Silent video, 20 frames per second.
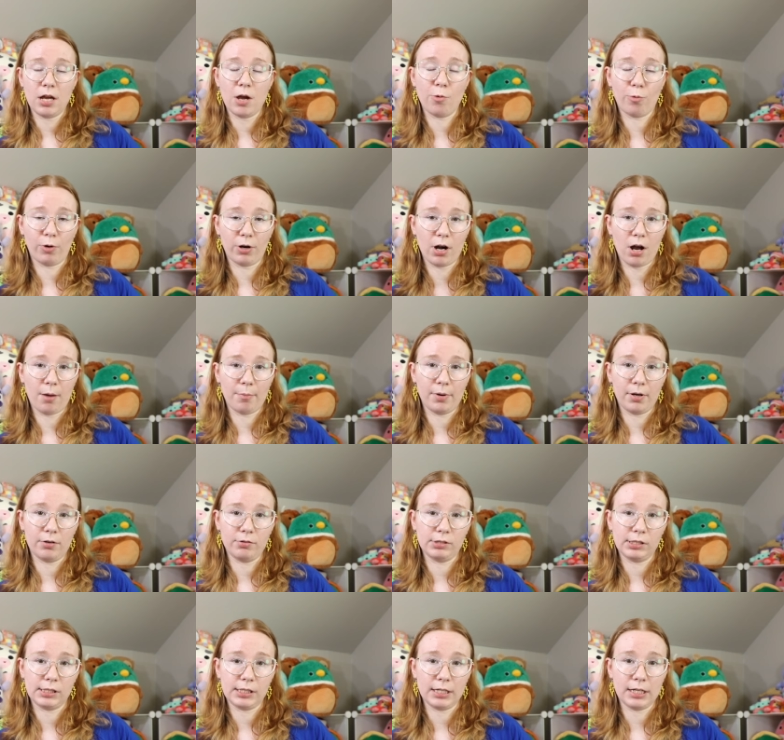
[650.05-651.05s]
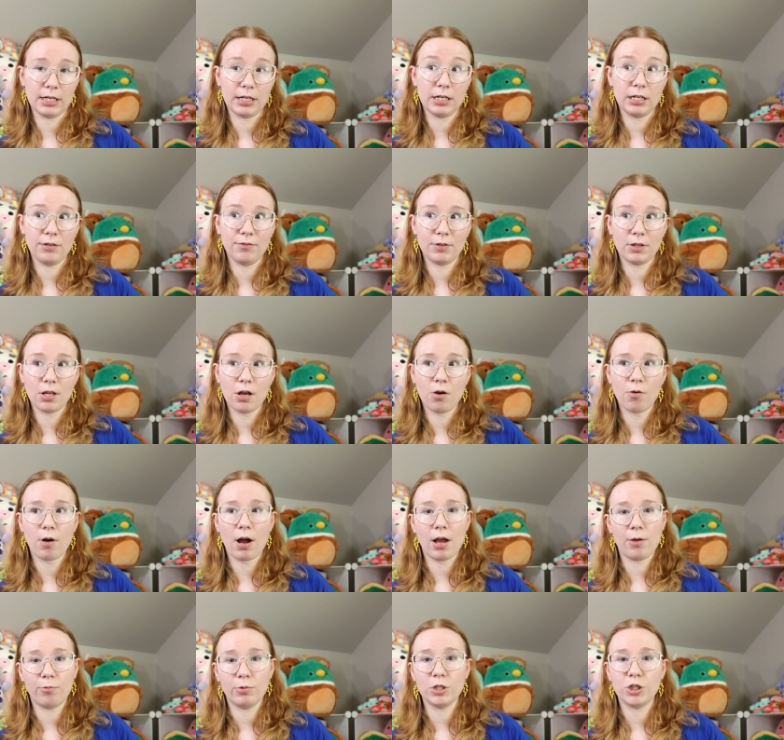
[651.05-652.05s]
And we're not posting it, even though
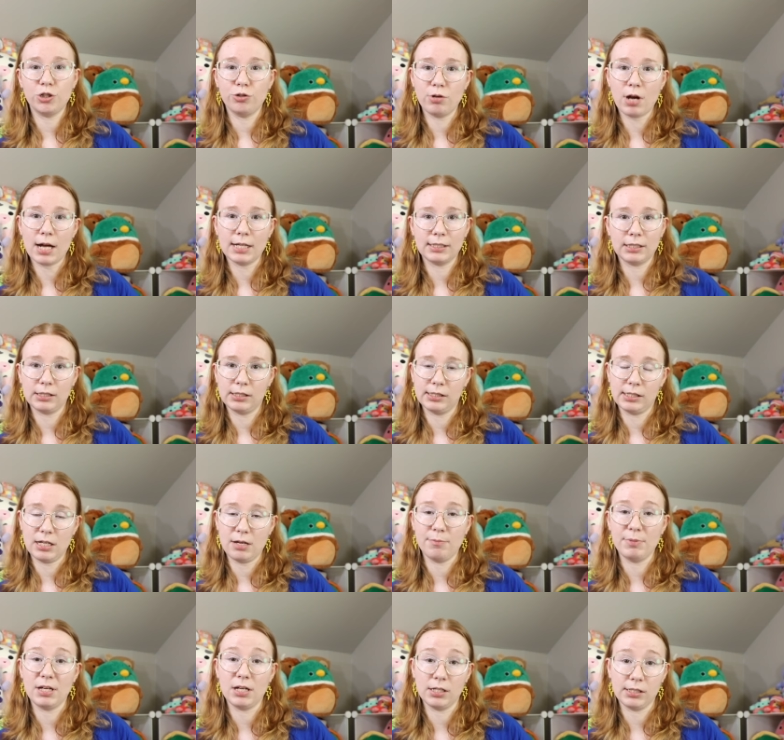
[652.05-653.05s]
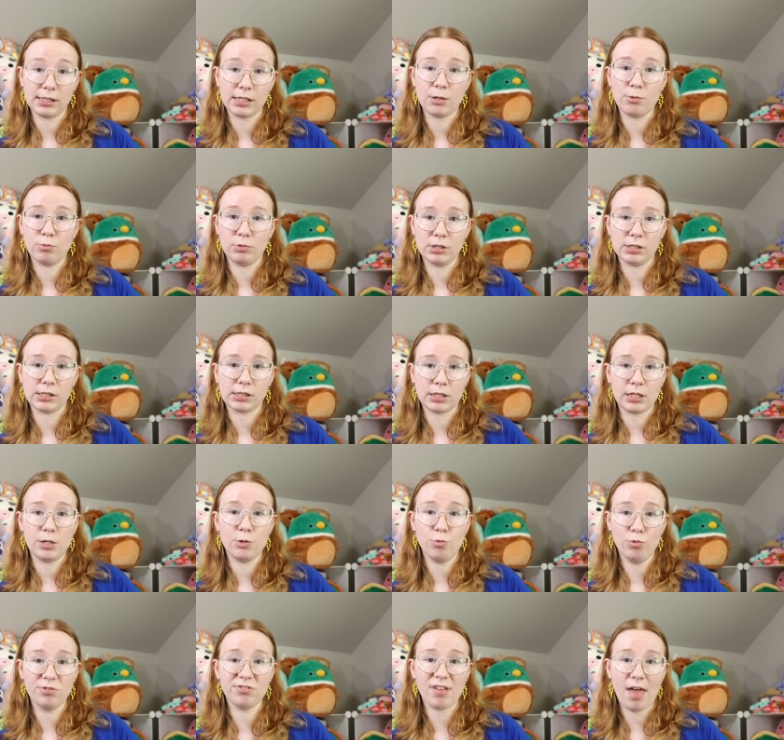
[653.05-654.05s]
I wish you guys could see it because it was
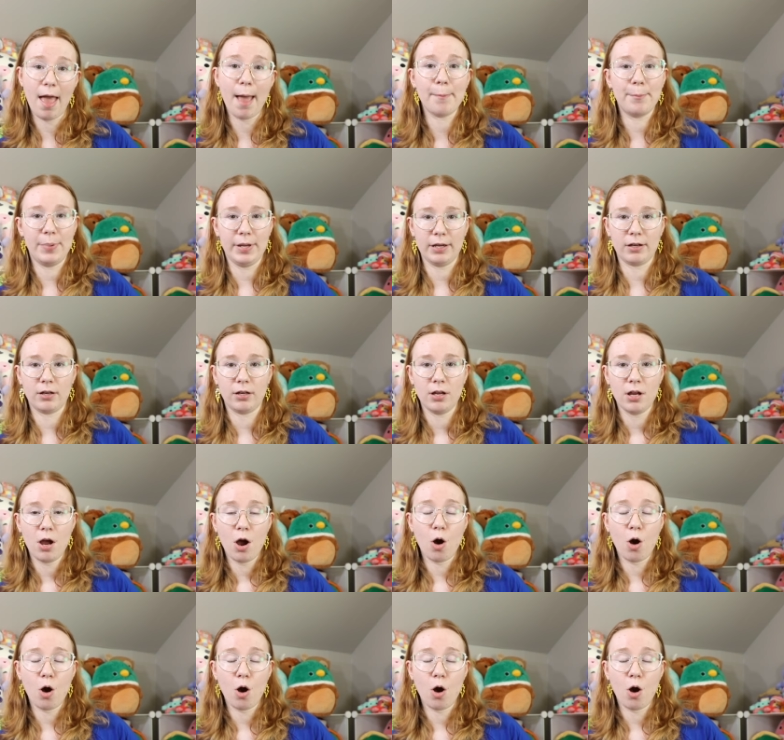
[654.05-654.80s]
it was epic.